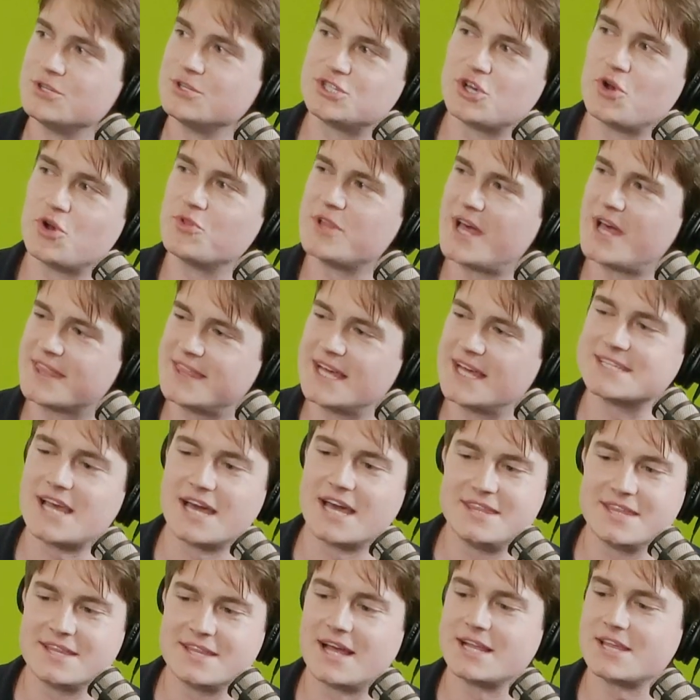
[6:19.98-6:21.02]
So like I
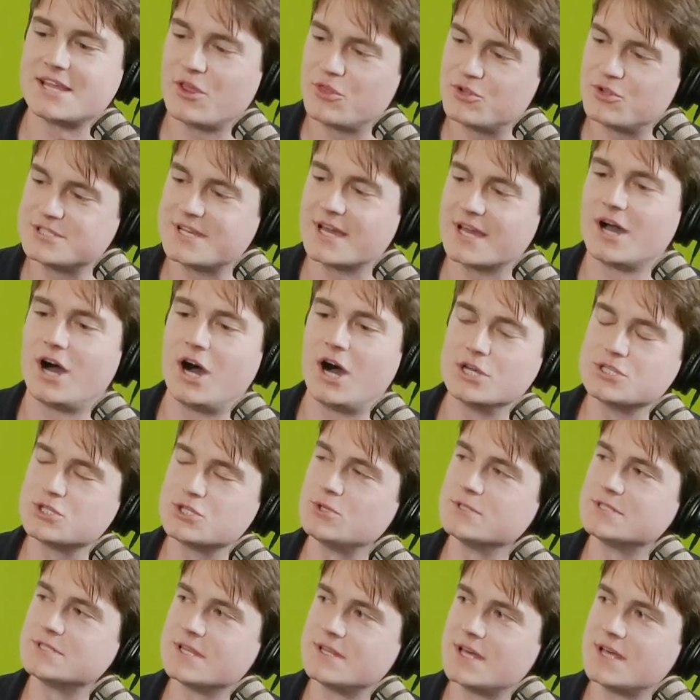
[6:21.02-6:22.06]
think that there's like a hustle
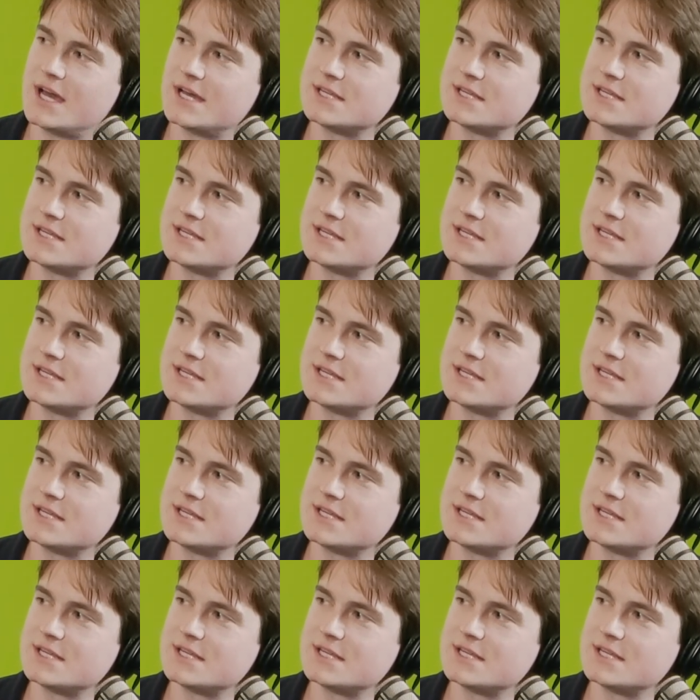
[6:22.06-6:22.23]
to that.